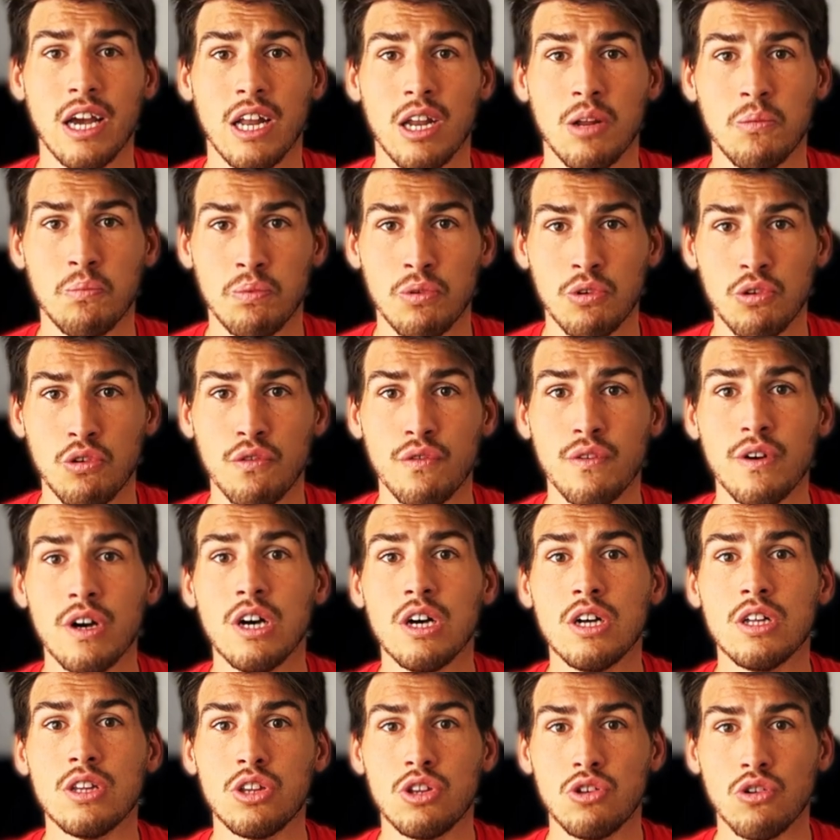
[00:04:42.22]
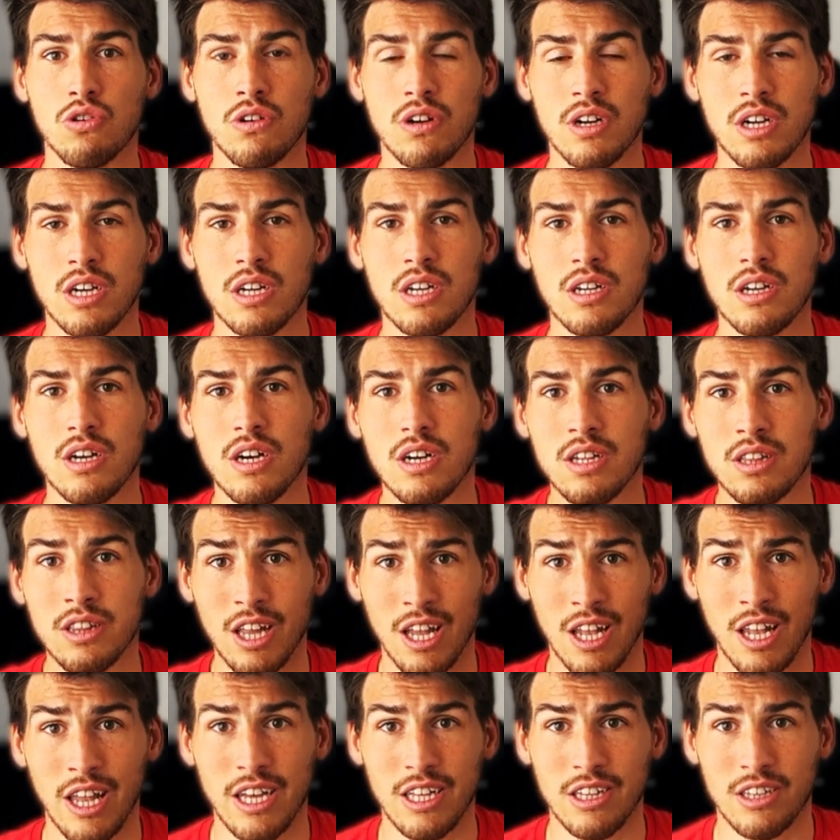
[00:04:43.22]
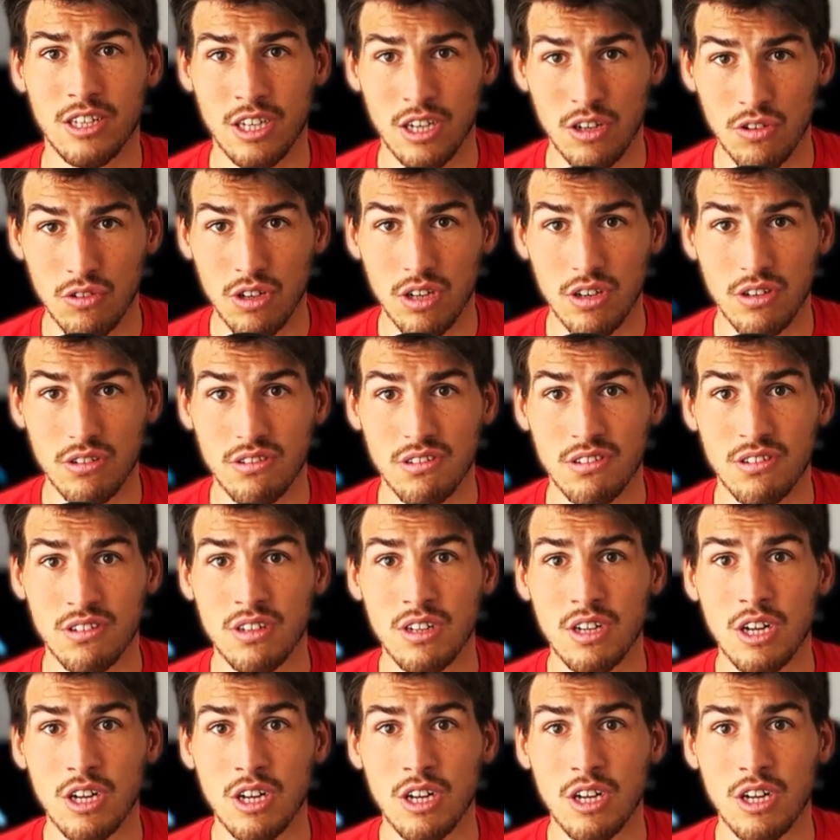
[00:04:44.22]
improve during their late careers.